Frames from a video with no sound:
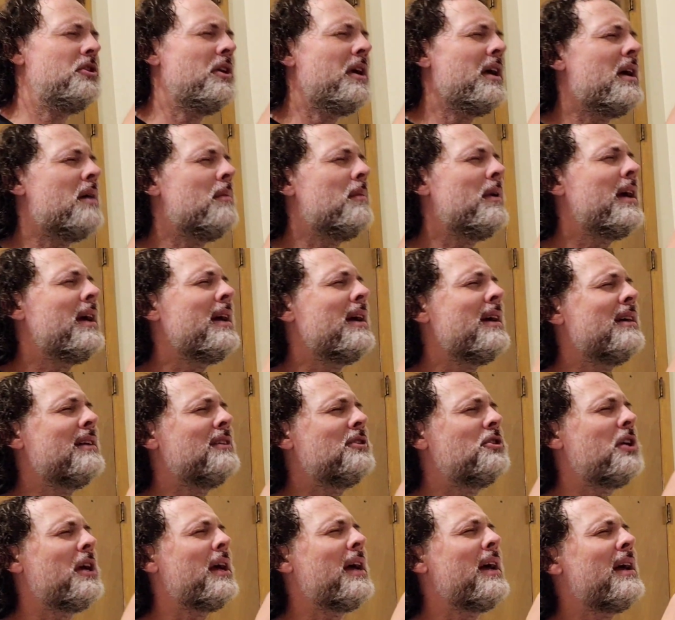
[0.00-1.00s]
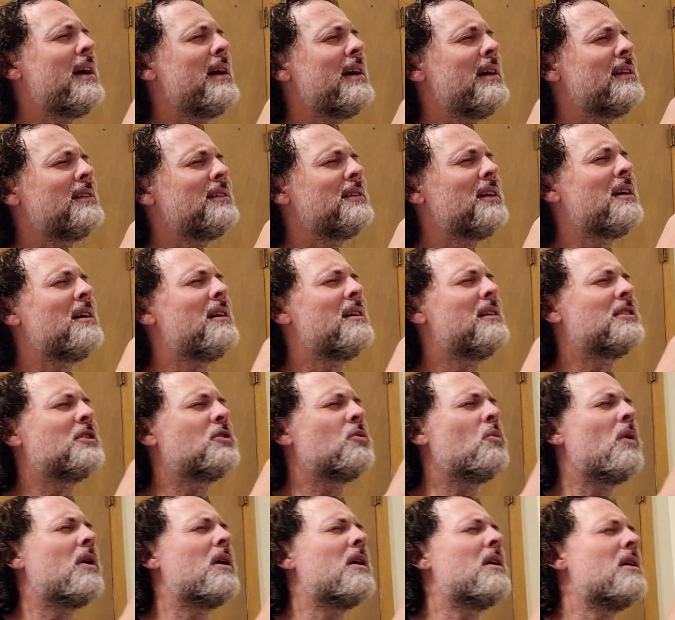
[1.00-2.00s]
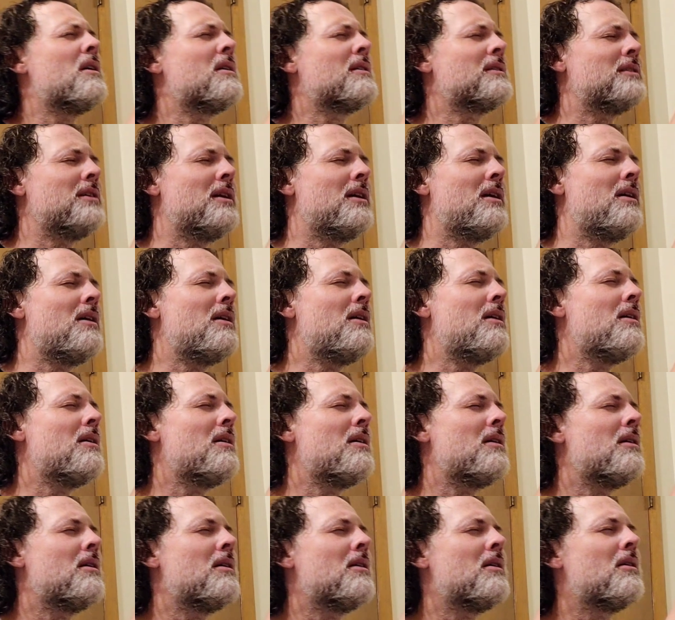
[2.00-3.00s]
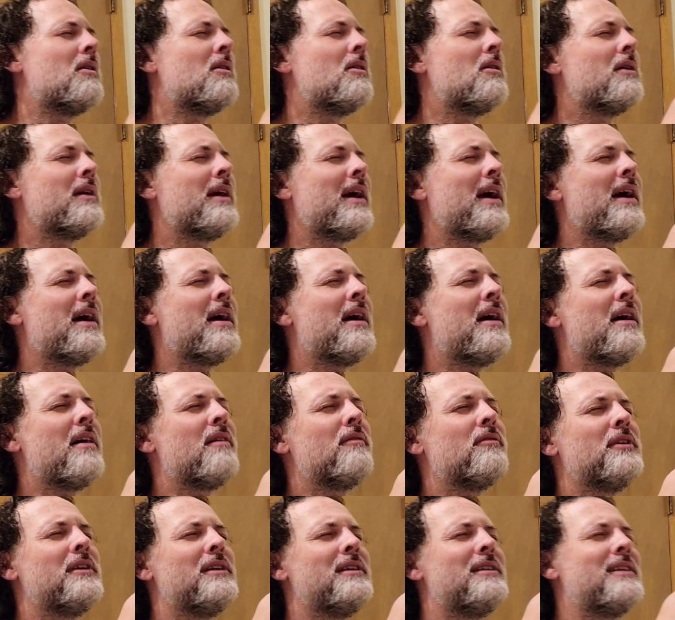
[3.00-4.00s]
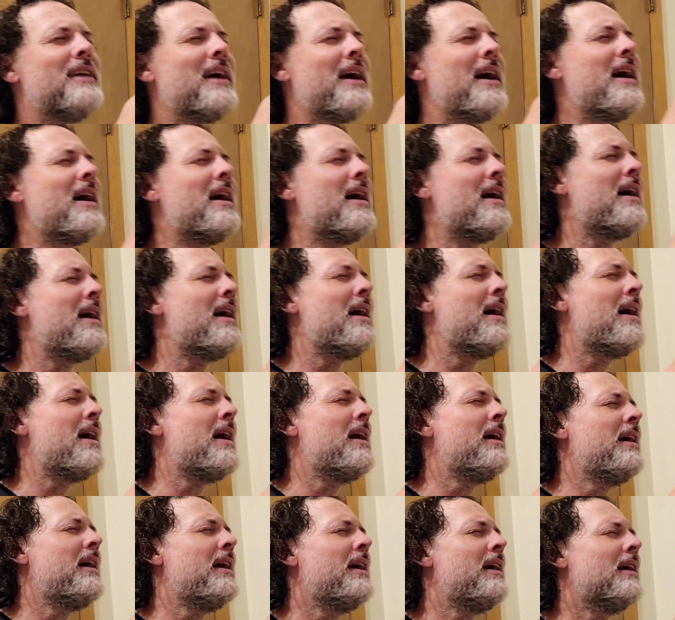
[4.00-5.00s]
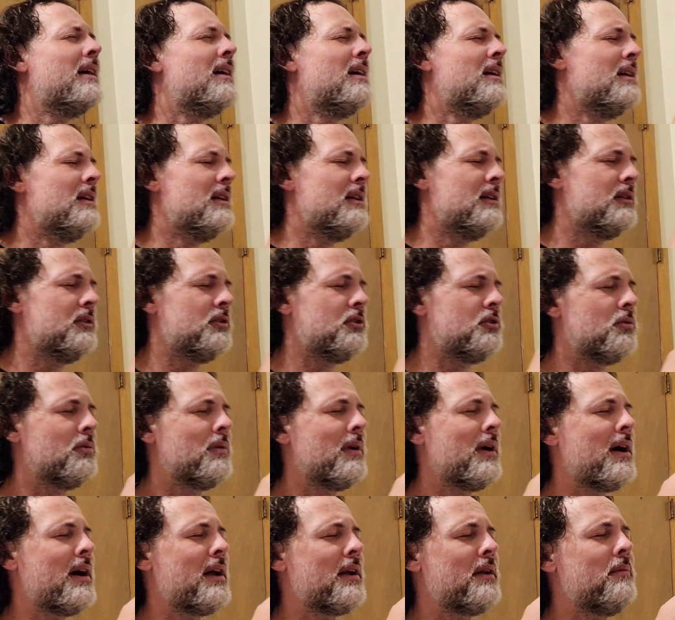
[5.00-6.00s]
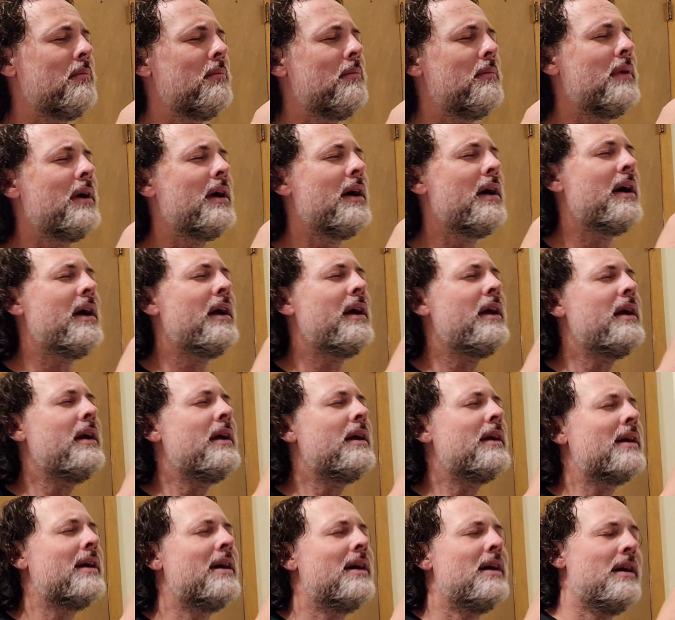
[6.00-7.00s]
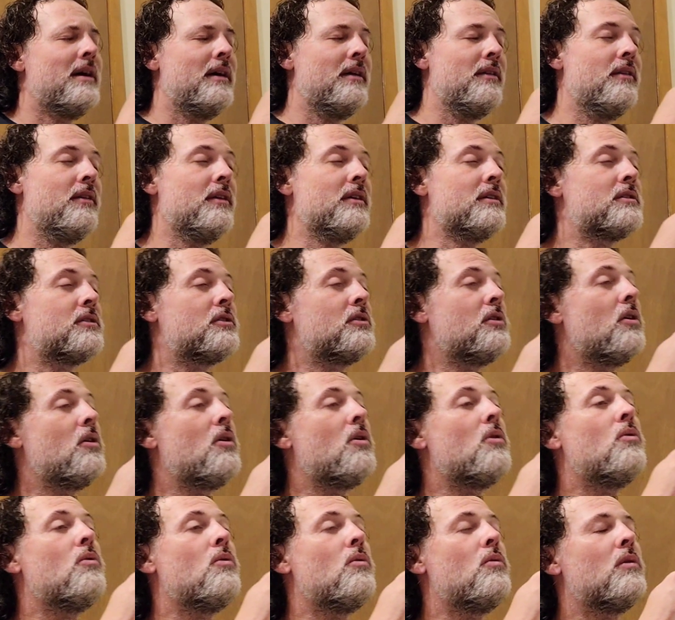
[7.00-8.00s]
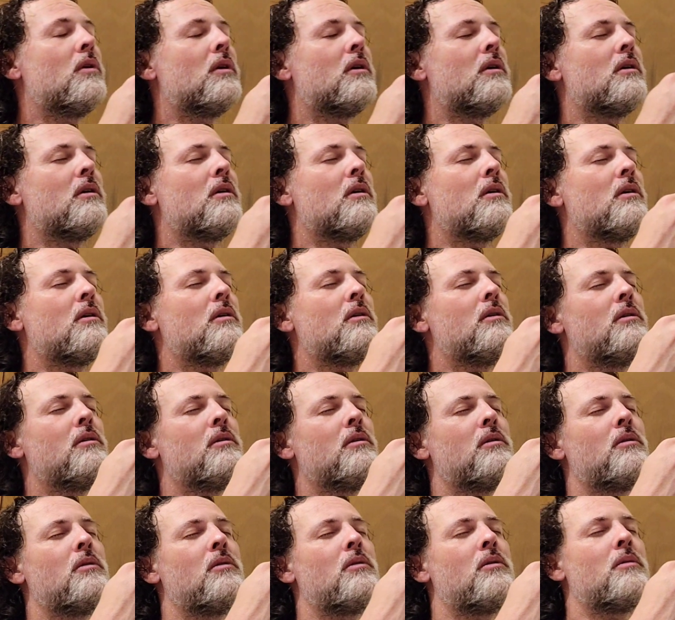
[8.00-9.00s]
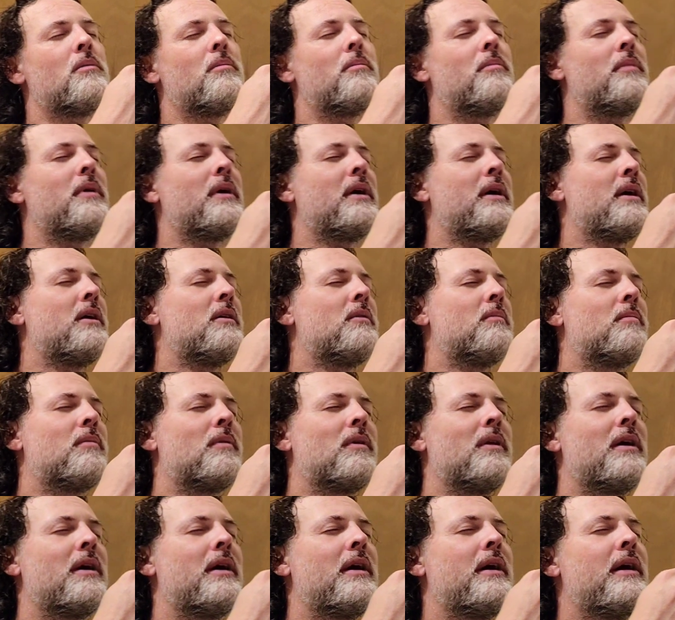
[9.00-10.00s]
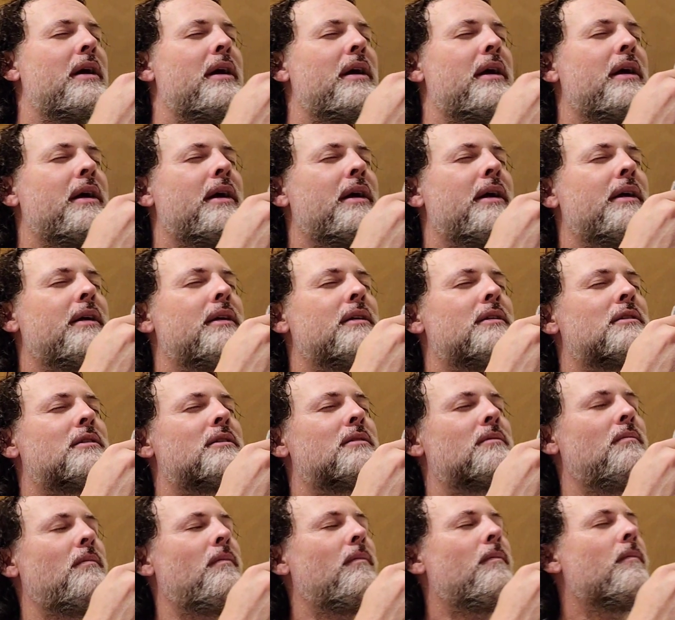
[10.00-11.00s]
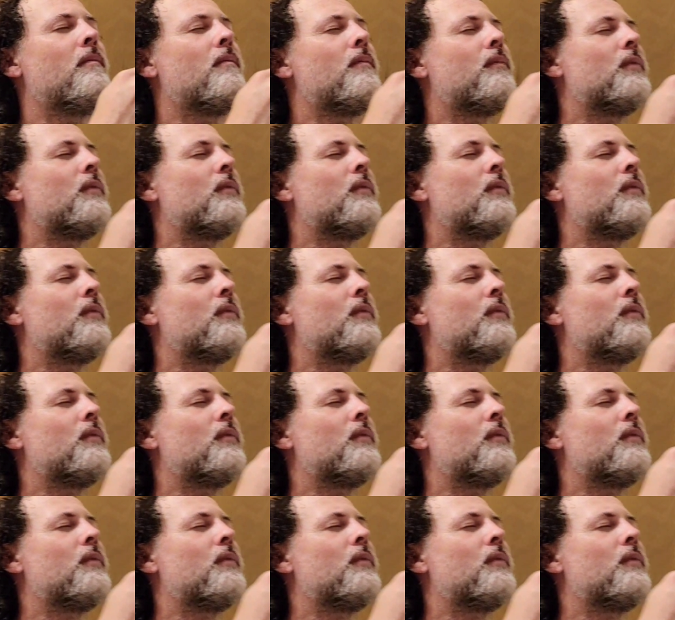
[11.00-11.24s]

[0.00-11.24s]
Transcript: Jimmy and Jesus worked hard every day, trying to make this old world a better place.